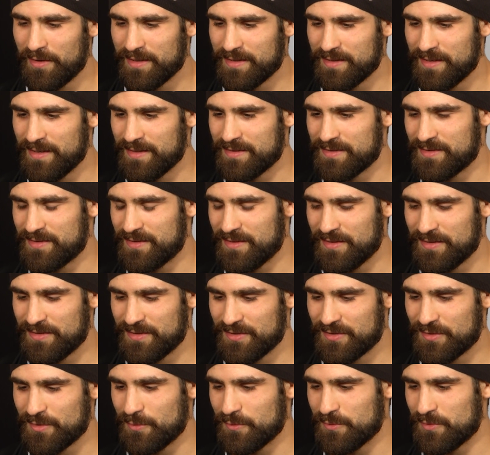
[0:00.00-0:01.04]
It, it's it
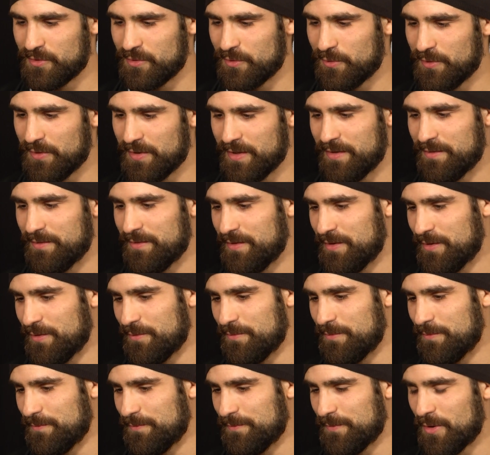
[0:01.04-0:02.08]
just goes to show you that you
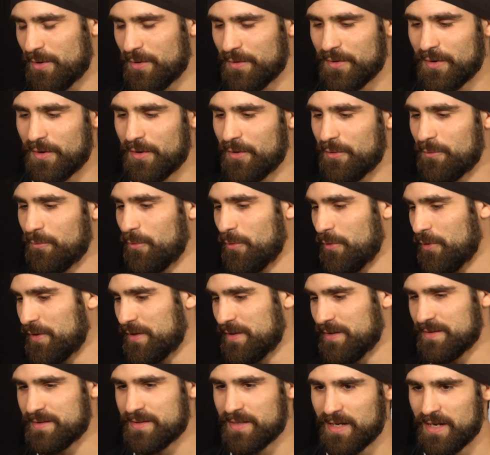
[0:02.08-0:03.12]
know all the hard
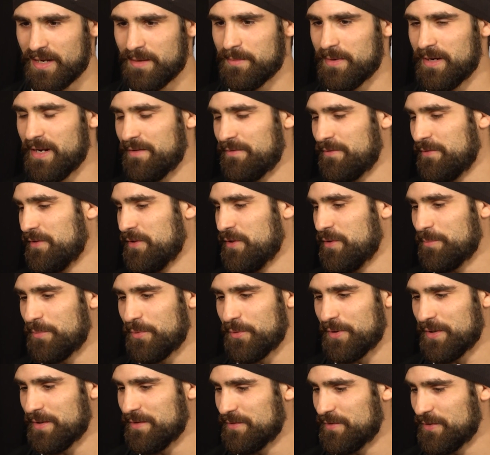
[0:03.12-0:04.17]
work and time and effort that you
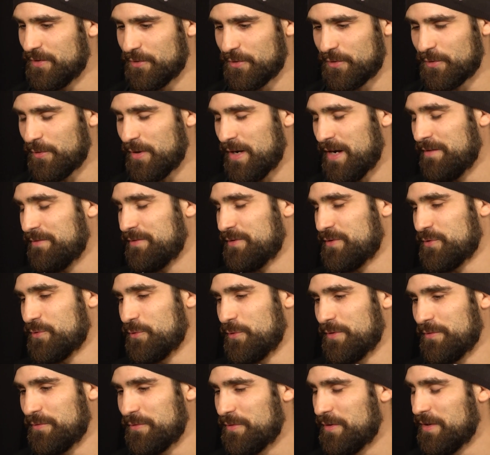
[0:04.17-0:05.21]
put into your craft
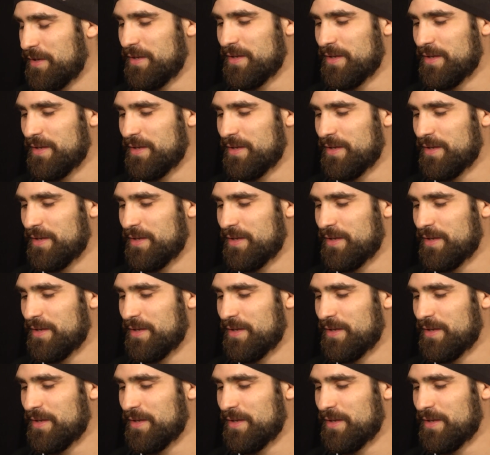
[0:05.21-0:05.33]
sort of